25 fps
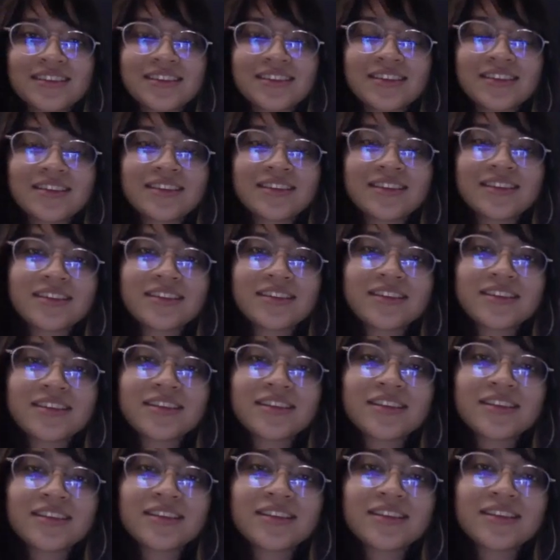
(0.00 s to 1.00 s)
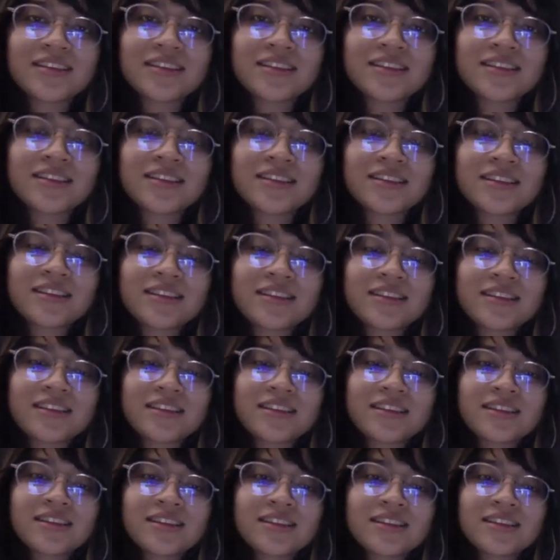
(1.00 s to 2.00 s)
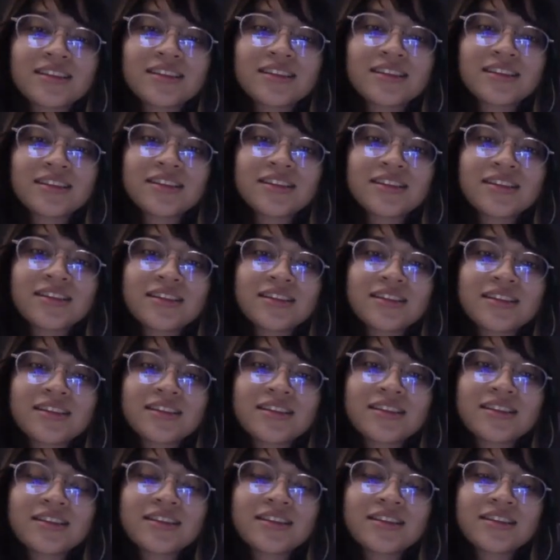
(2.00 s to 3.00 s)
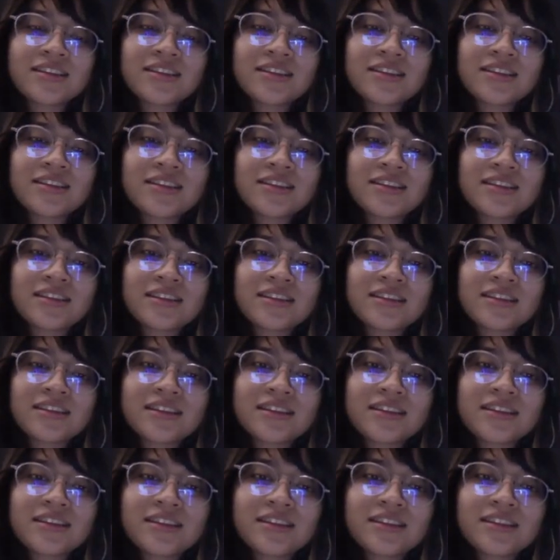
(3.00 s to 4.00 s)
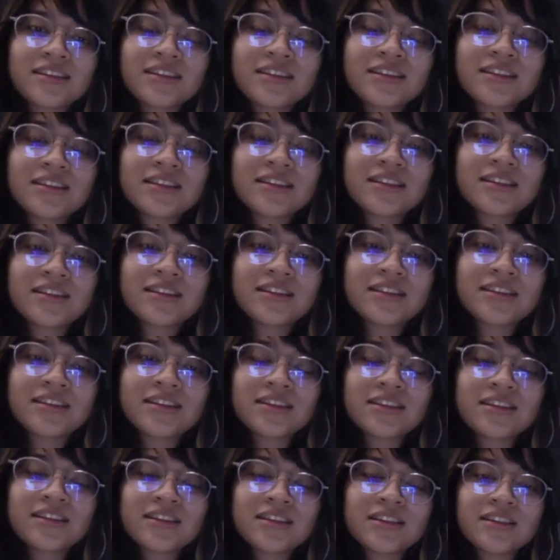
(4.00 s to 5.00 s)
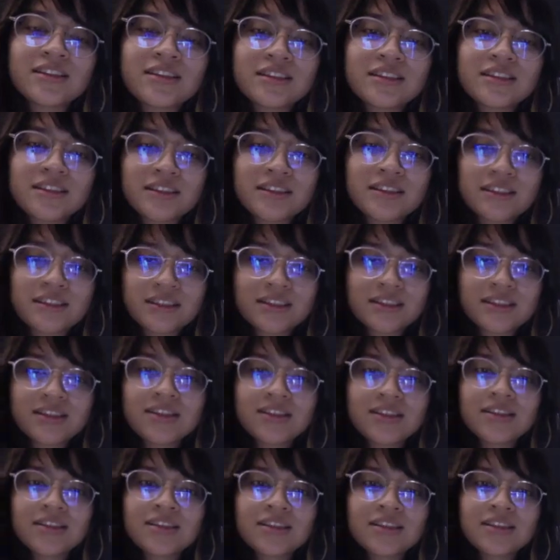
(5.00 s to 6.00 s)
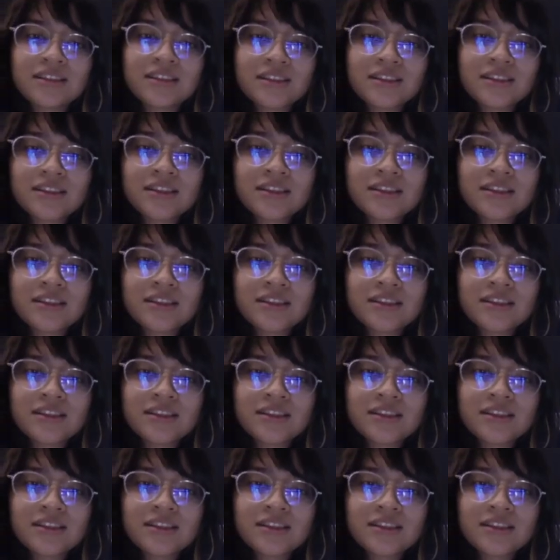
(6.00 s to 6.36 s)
(silent)